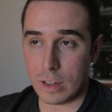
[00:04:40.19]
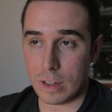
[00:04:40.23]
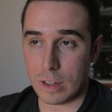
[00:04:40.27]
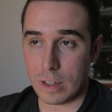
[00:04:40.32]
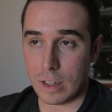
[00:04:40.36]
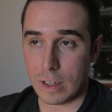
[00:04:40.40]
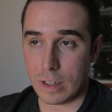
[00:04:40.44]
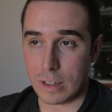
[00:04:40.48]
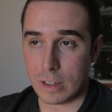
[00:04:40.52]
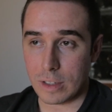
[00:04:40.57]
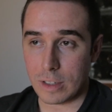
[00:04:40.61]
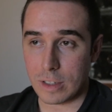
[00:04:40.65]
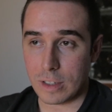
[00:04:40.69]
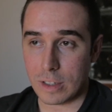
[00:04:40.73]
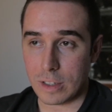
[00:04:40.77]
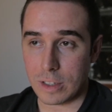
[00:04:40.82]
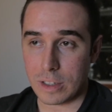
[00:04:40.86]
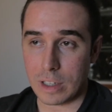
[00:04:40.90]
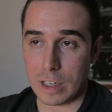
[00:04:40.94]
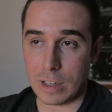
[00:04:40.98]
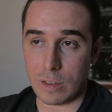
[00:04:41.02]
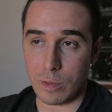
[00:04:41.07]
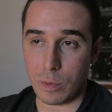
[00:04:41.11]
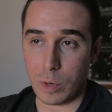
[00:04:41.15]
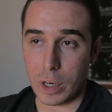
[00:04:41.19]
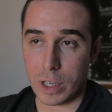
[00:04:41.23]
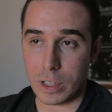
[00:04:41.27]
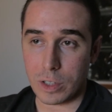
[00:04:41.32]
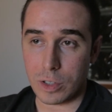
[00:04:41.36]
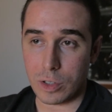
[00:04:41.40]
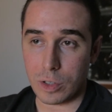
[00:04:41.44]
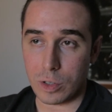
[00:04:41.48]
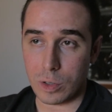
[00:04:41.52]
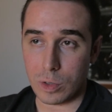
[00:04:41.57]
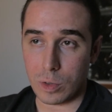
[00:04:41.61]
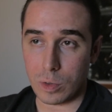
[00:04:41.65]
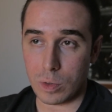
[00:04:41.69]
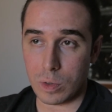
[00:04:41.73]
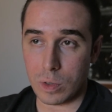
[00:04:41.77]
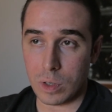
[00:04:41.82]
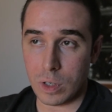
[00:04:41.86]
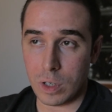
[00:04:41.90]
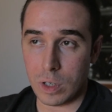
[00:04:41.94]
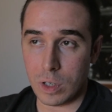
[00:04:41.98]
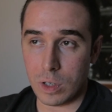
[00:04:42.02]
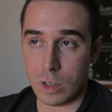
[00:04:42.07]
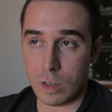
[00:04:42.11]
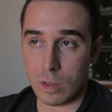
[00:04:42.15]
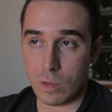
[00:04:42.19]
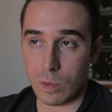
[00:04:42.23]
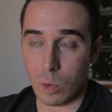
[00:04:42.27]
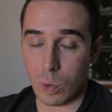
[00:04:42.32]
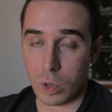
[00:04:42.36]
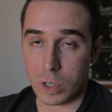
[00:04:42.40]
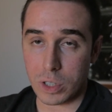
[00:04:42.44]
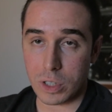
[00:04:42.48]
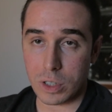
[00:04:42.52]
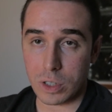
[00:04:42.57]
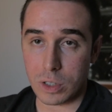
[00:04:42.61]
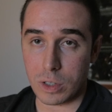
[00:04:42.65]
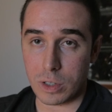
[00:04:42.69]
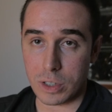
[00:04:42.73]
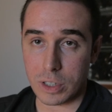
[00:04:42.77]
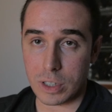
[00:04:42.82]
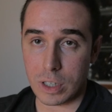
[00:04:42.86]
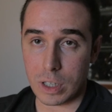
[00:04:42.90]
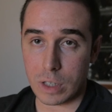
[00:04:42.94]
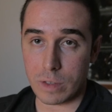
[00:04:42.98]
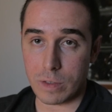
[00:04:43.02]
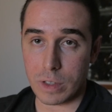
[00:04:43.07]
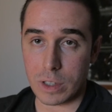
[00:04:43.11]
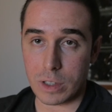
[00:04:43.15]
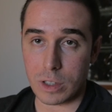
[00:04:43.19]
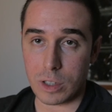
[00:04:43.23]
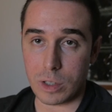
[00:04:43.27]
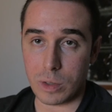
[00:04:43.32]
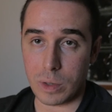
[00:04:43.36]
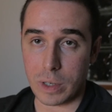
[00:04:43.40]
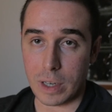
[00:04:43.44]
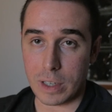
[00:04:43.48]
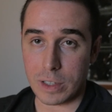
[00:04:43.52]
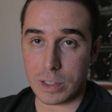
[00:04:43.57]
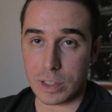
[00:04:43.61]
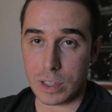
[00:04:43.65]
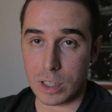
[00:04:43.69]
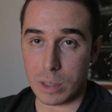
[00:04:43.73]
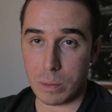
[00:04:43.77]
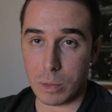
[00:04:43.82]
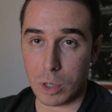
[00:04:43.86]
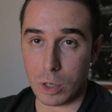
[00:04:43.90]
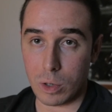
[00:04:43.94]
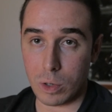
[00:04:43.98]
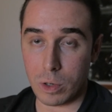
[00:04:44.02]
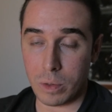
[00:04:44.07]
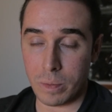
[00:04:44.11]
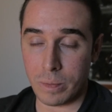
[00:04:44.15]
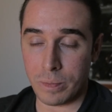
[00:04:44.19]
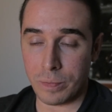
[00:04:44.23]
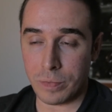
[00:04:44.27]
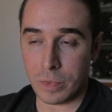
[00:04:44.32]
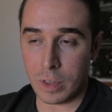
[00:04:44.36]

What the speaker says: that's a safe way to force yourself into an SE mode